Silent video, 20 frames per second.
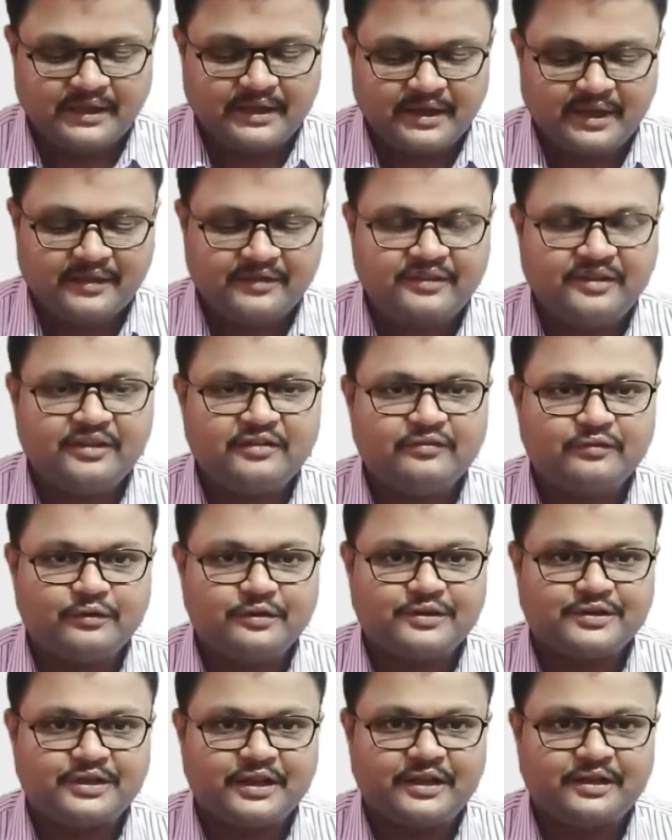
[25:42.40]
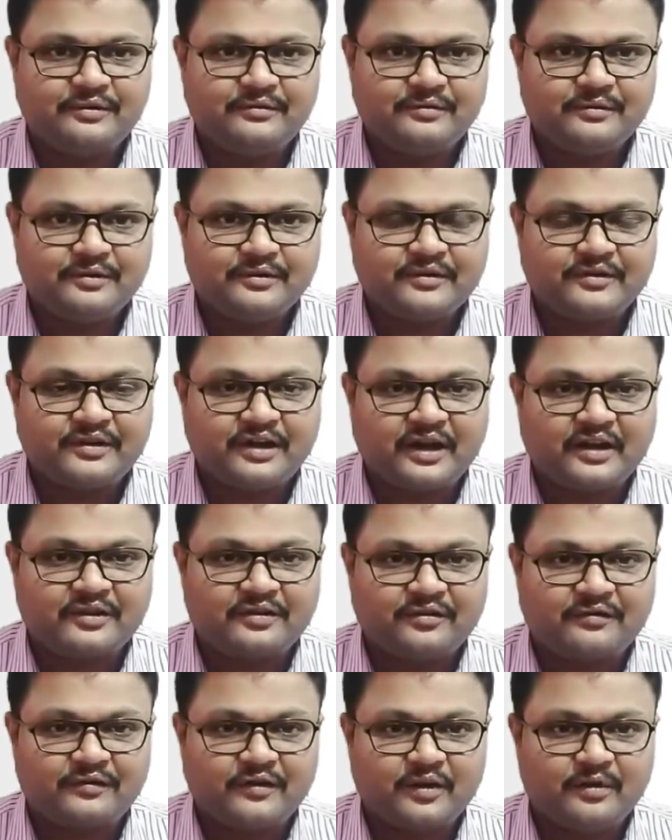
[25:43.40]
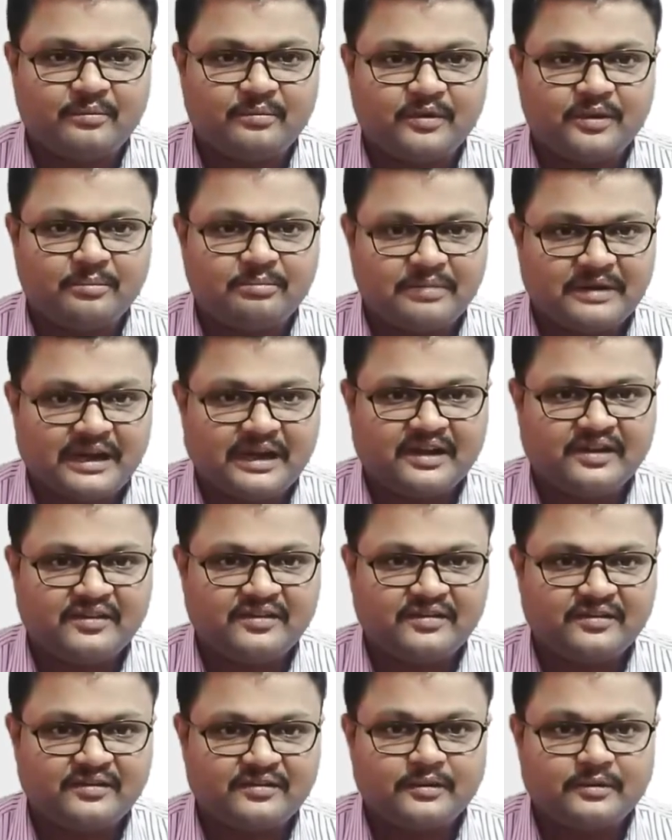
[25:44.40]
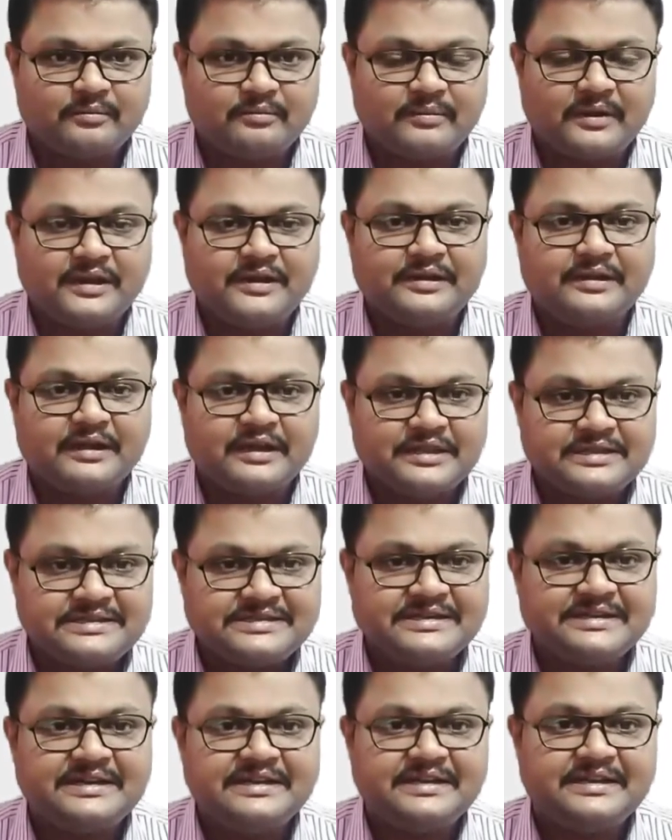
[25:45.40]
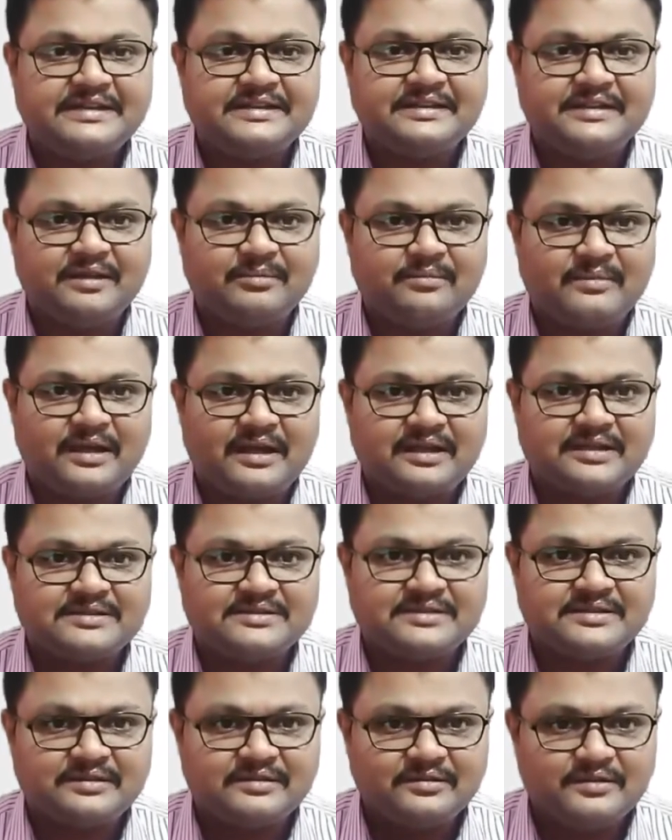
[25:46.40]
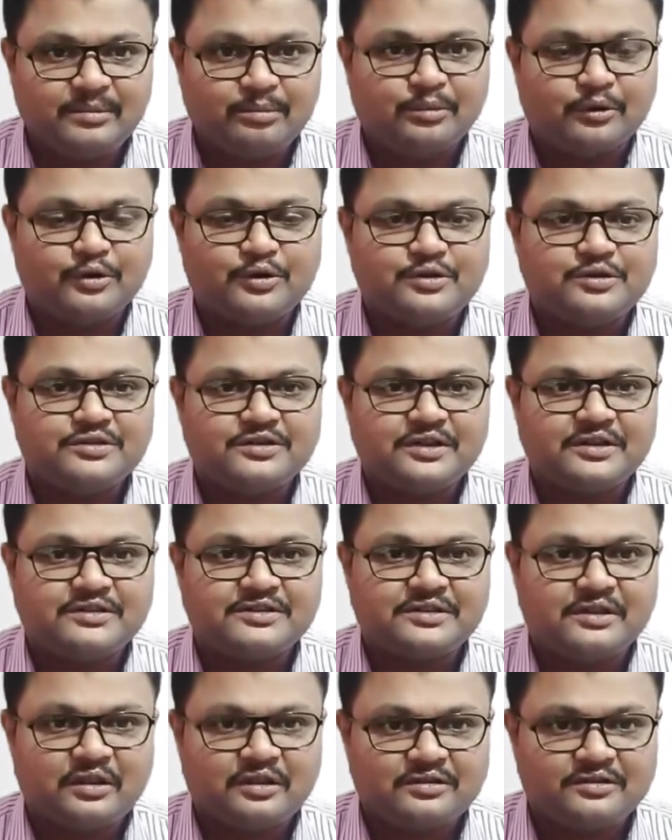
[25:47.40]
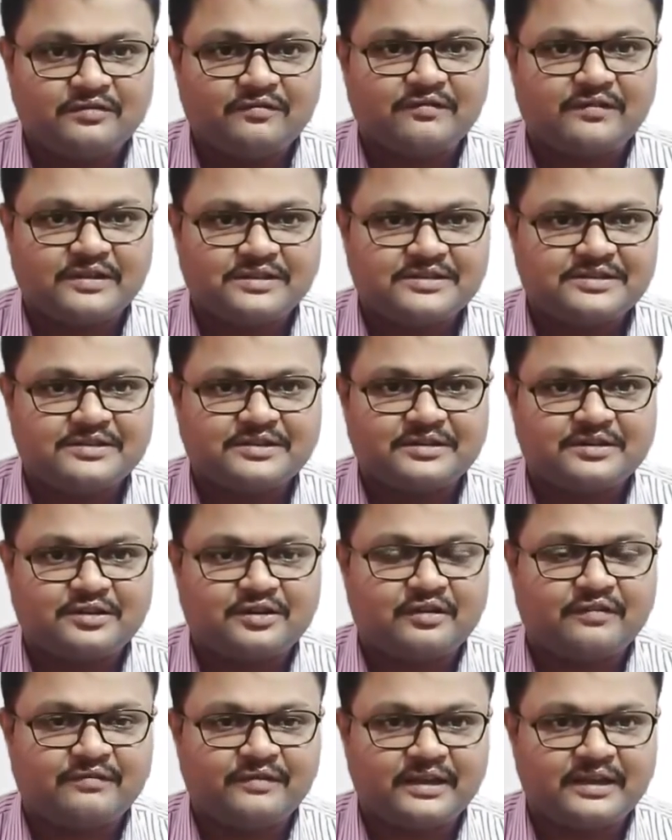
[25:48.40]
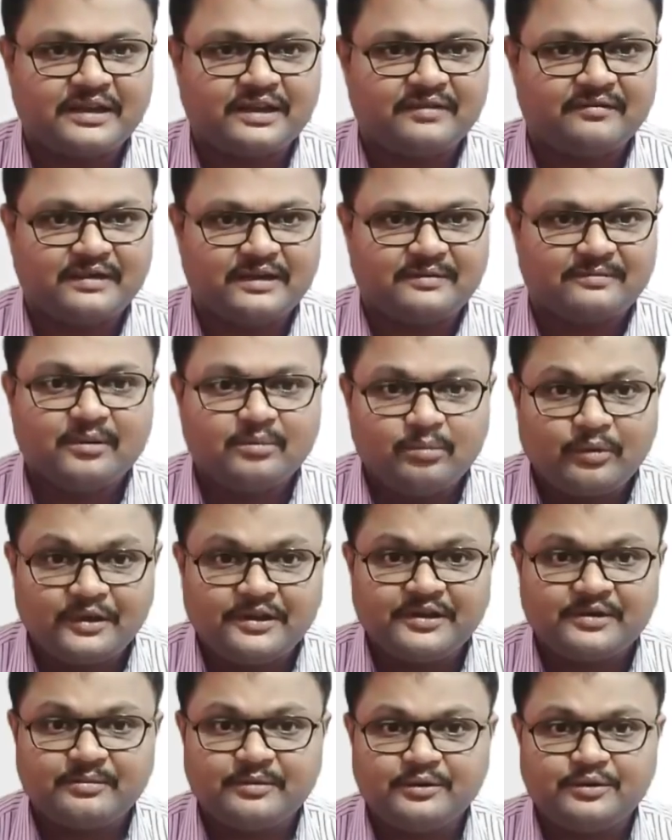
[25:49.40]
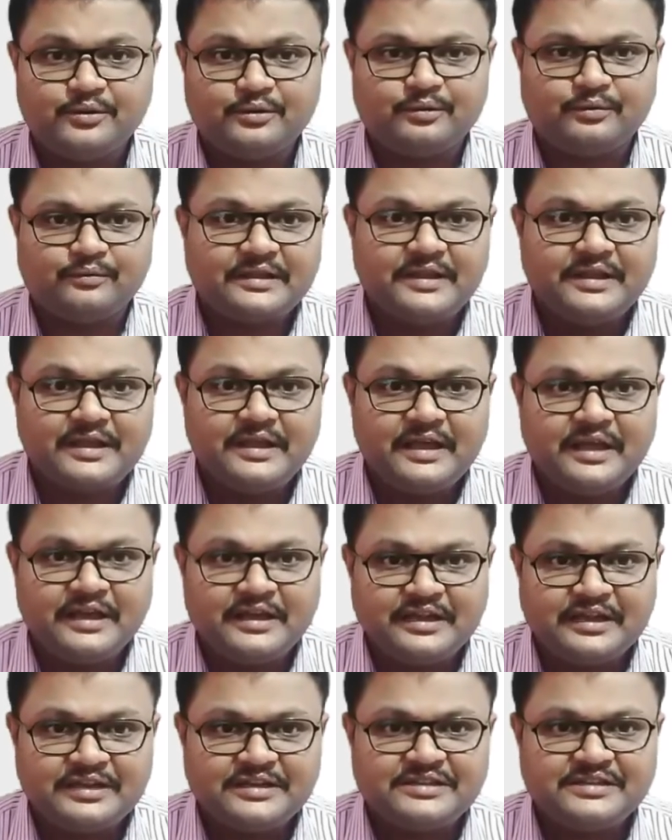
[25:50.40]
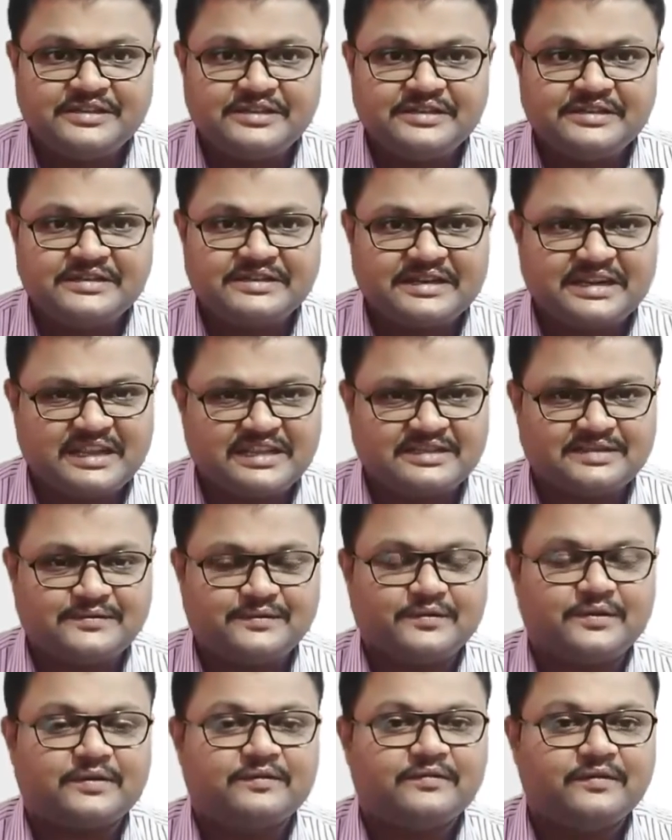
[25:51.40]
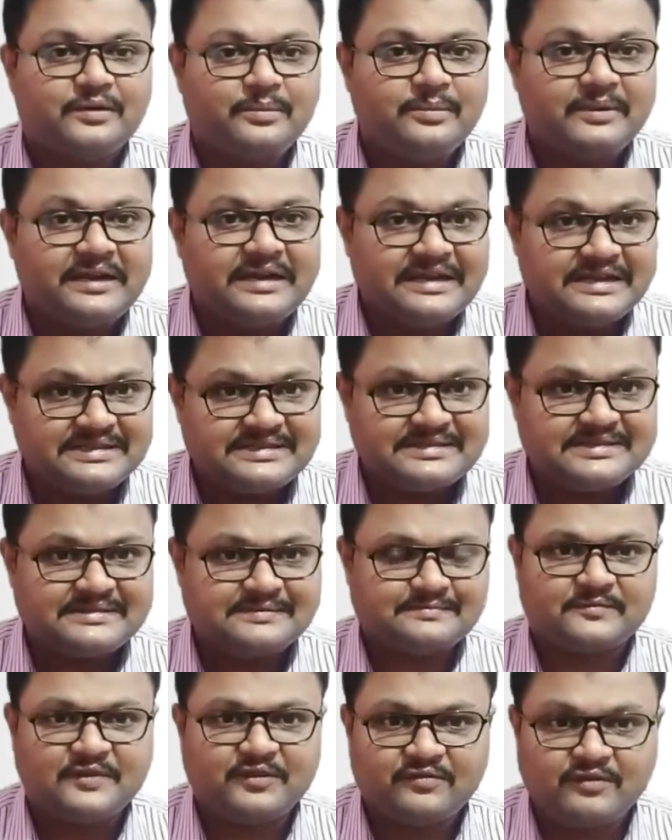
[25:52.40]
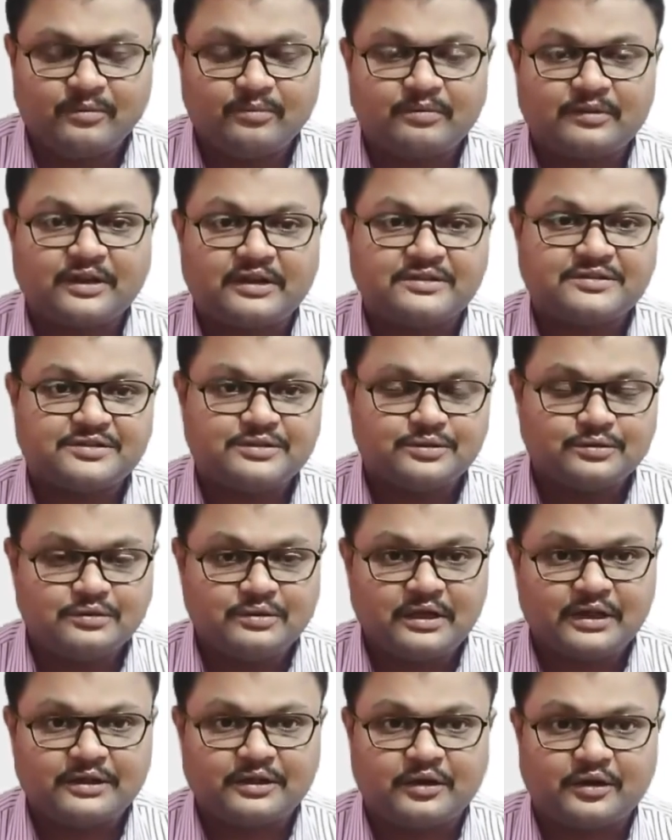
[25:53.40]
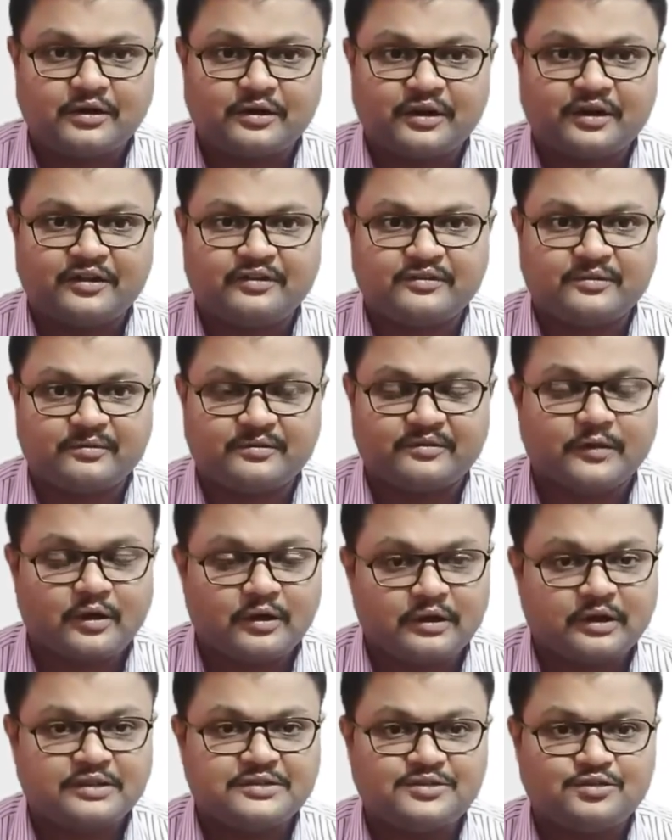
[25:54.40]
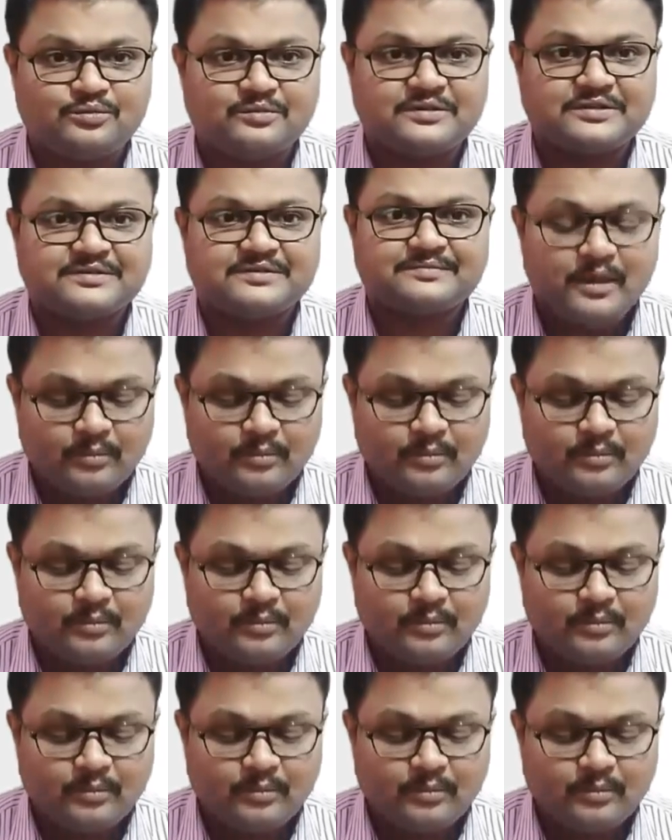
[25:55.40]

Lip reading: Grazing food chain starts from plants by considering them as the producers or the first trophic level. Point number 2, the energy transfer will be less from plants to other organisms or consumers.